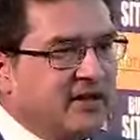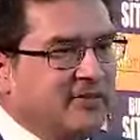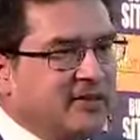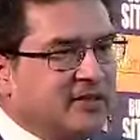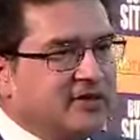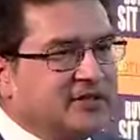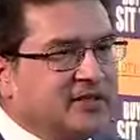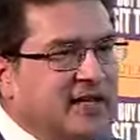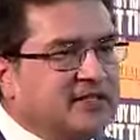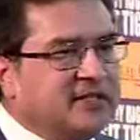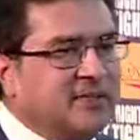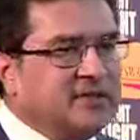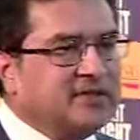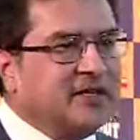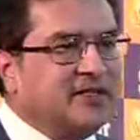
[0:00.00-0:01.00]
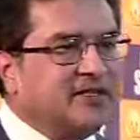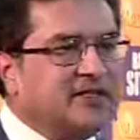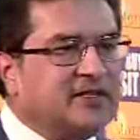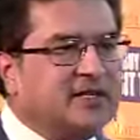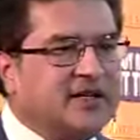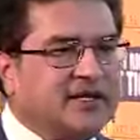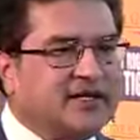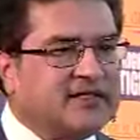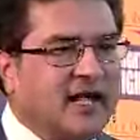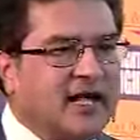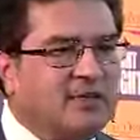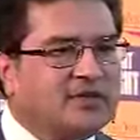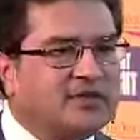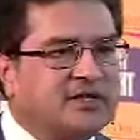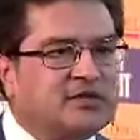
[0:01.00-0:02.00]
because as a business, the textile
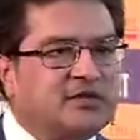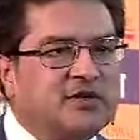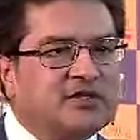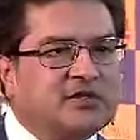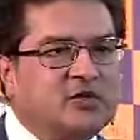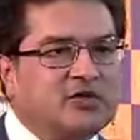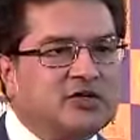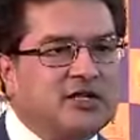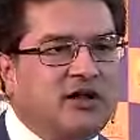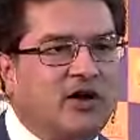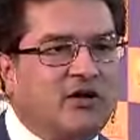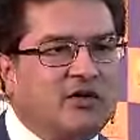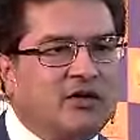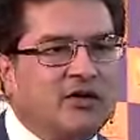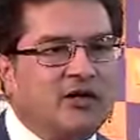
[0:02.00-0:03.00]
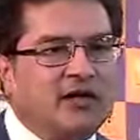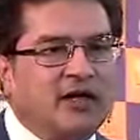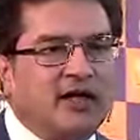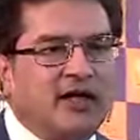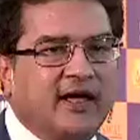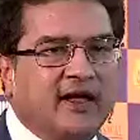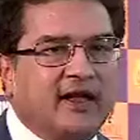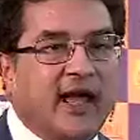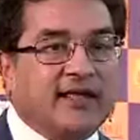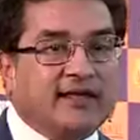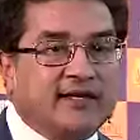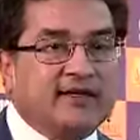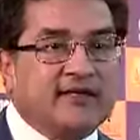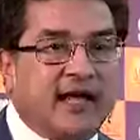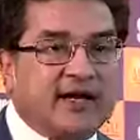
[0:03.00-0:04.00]
business was closing down. And I
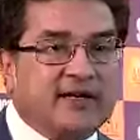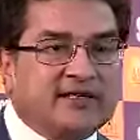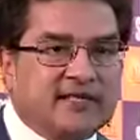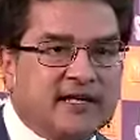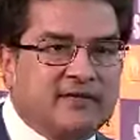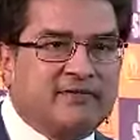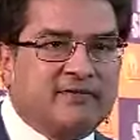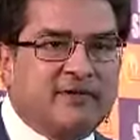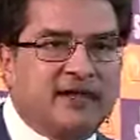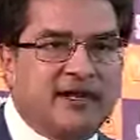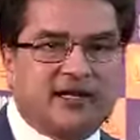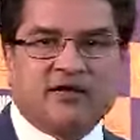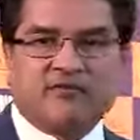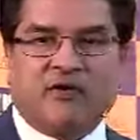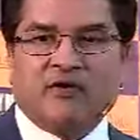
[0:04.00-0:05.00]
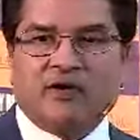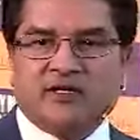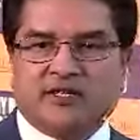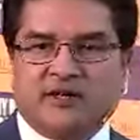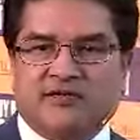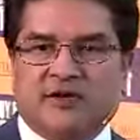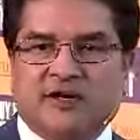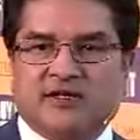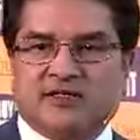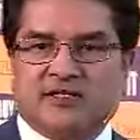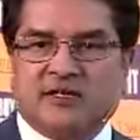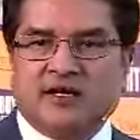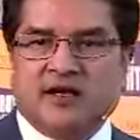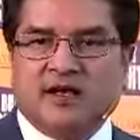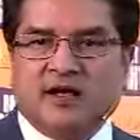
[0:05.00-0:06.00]
think that itself laid the foundation for his
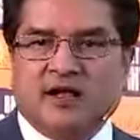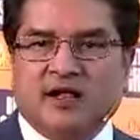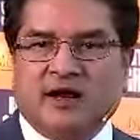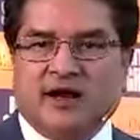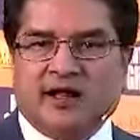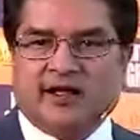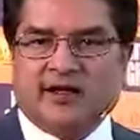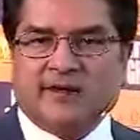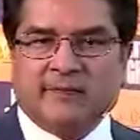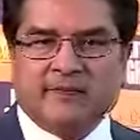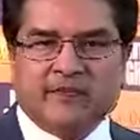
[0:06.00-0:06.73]
learning.